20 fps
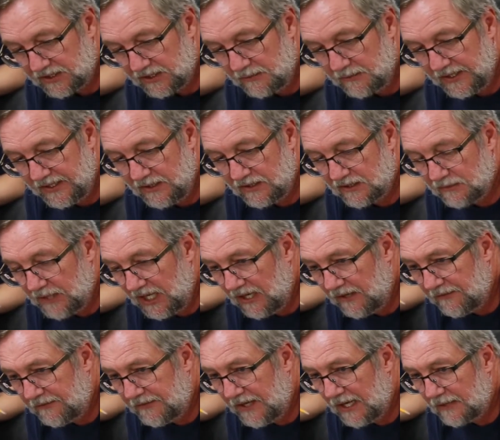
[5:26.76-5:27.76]
some of these
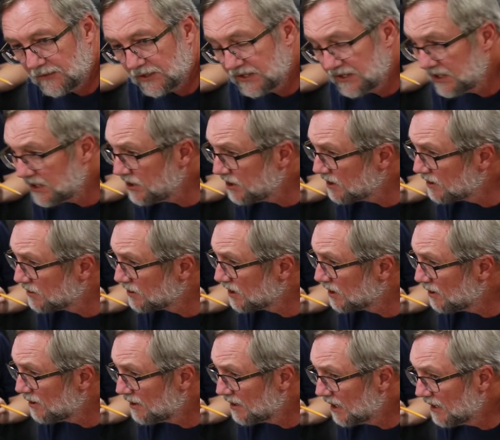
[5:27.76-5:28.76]
about 5 or 6 years
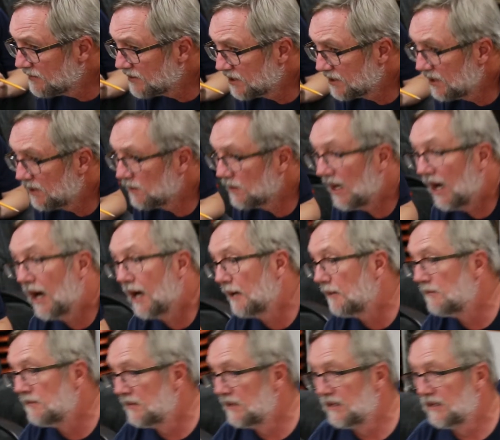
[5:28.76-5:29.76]
ago, and I've still got
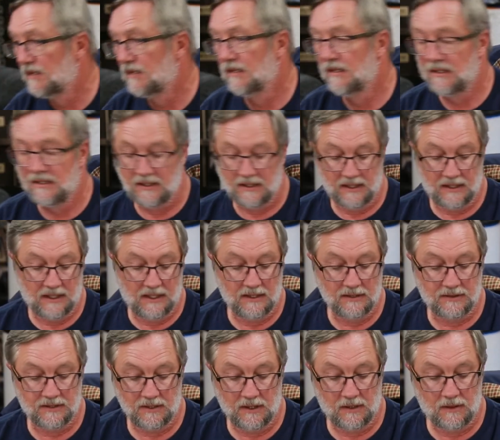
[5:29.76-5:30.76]
them.
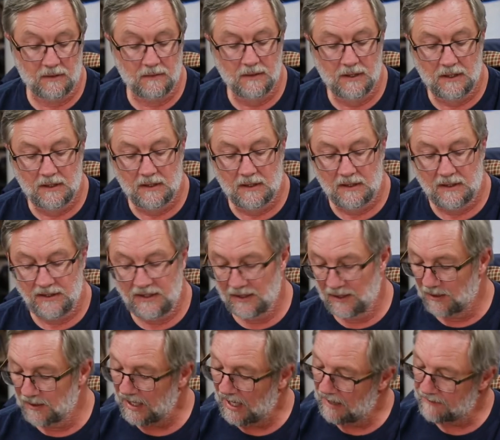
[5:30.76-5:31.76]
So you
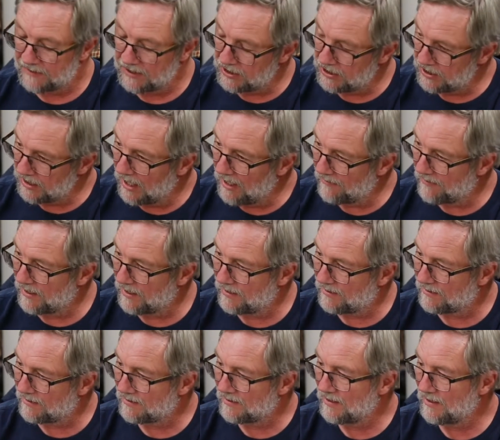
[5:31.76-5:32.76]
don't have to shave it.
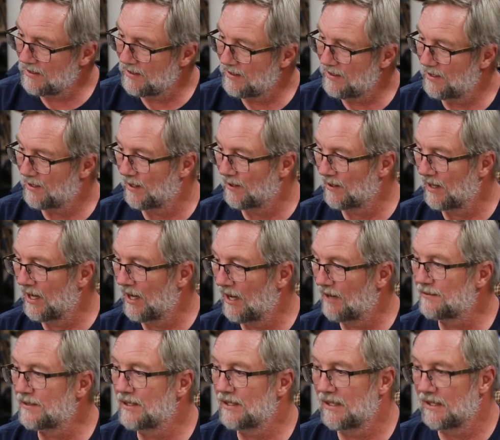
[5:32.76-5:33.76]
You don't
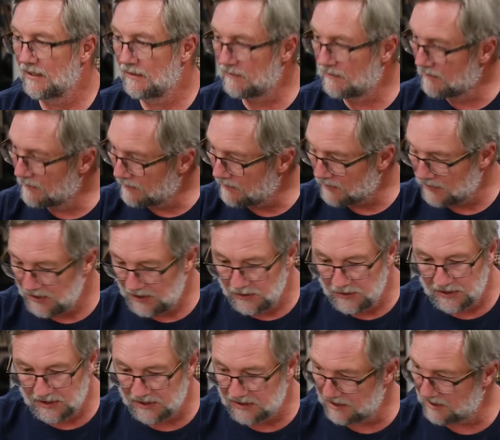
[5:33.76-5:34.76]
have to
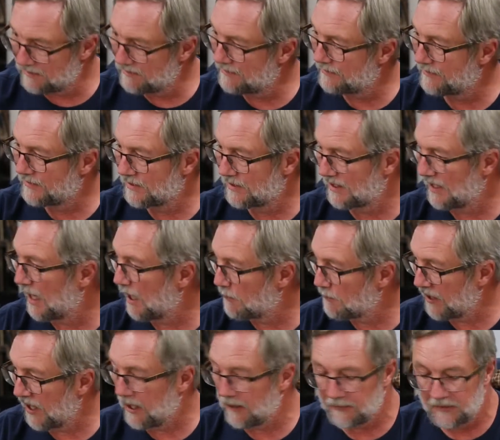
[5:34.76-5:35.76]
use a
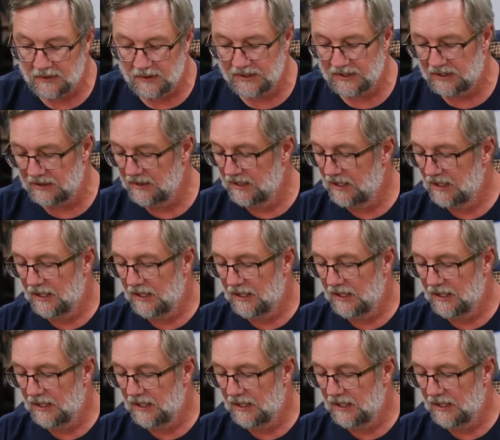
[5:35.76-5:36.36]
sandpaper. It's